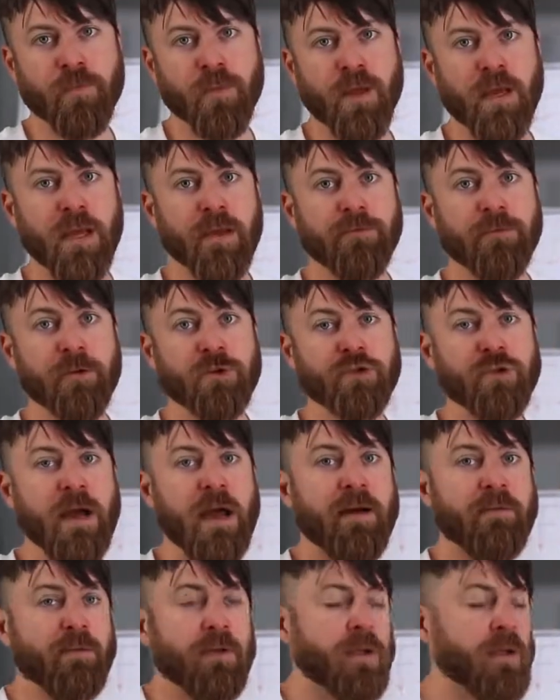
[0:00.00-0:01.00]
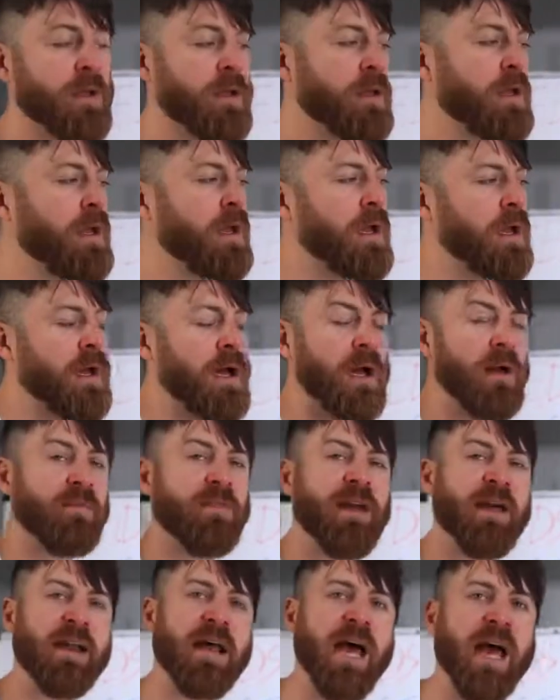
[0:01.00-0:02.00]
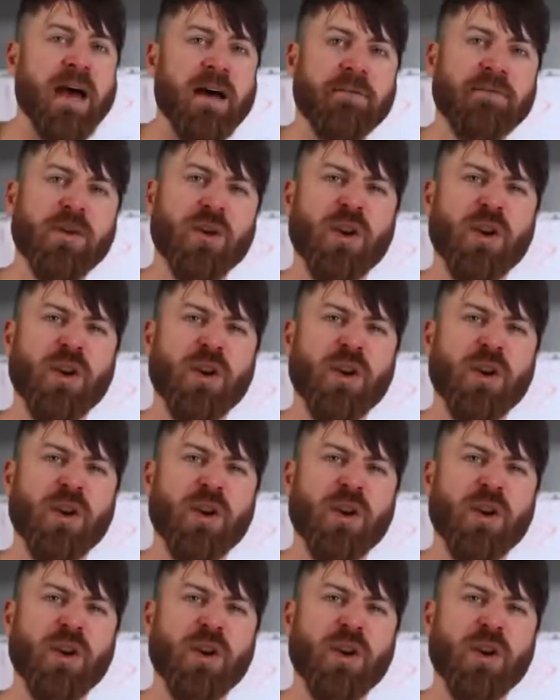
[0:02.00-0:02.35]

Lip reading: okay, if you're traveling, that have,